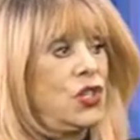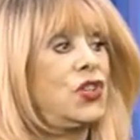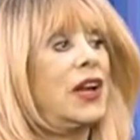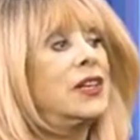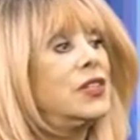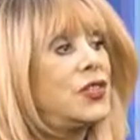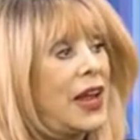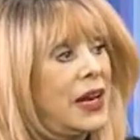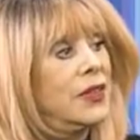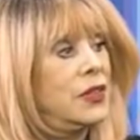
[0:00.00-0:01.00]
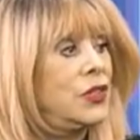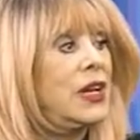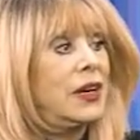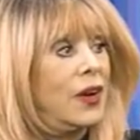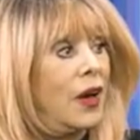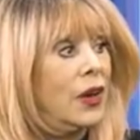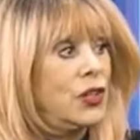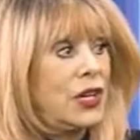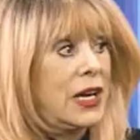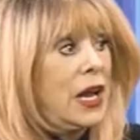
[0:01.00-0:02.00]
It's just understanding the
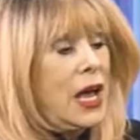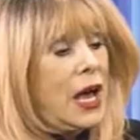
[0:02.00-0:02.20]
technology.